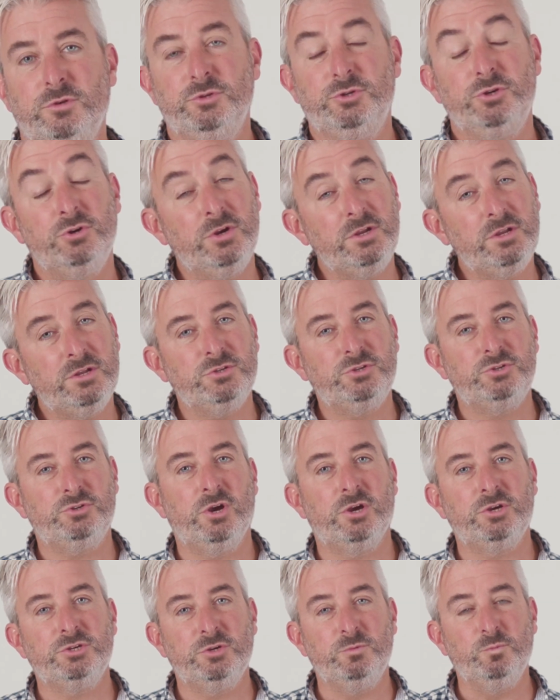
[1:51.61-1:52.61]
During
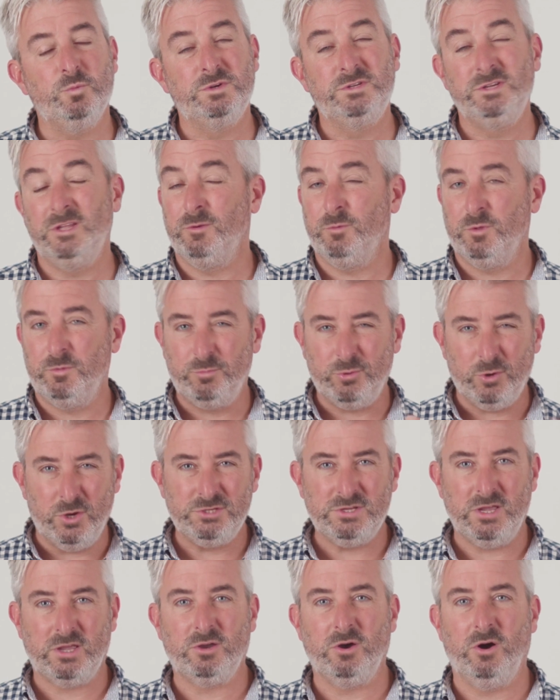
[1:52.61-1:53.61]
construction, we're dealing with
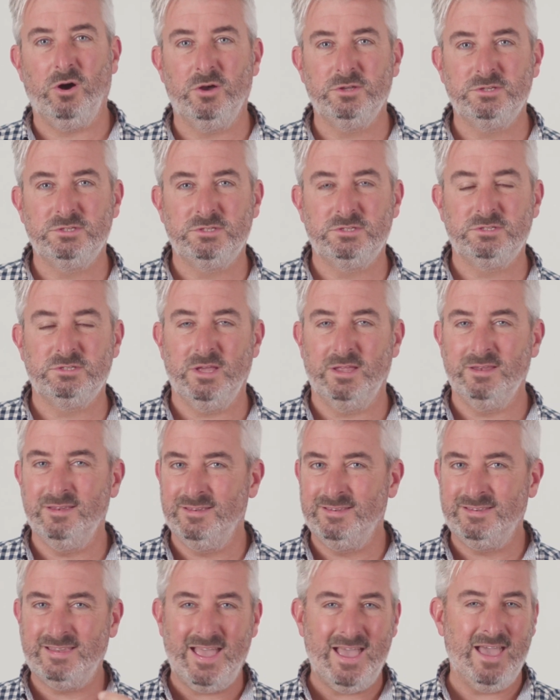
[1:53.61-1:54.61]
project costs
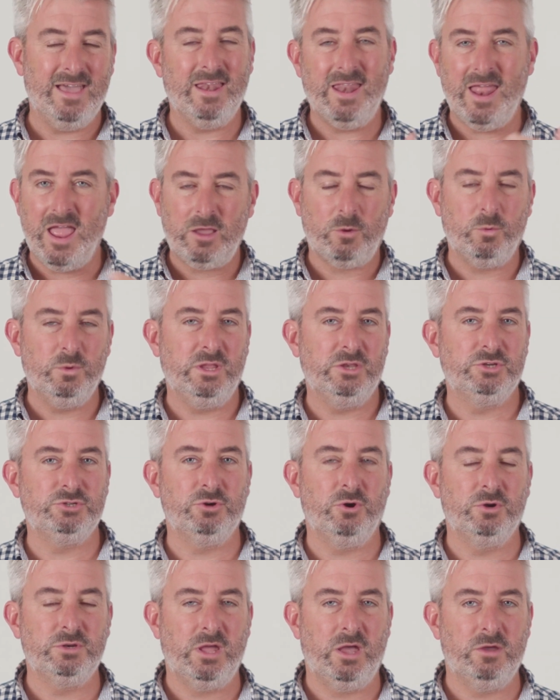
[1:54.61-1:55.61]
and debt and equity
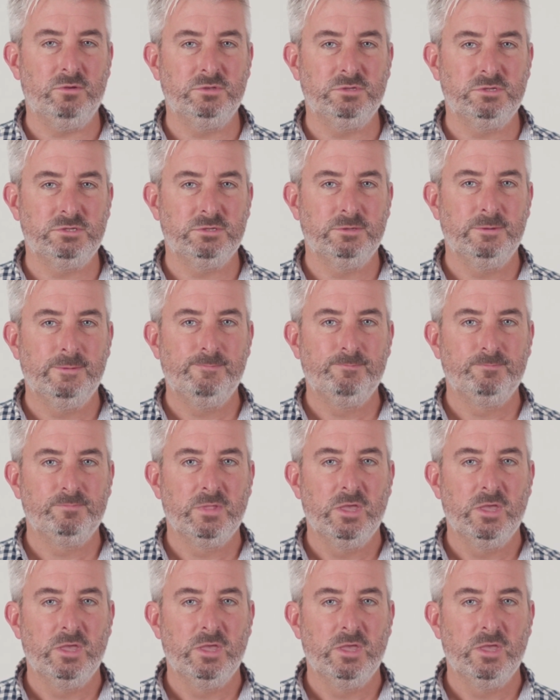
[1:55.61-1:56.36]
drawdowns.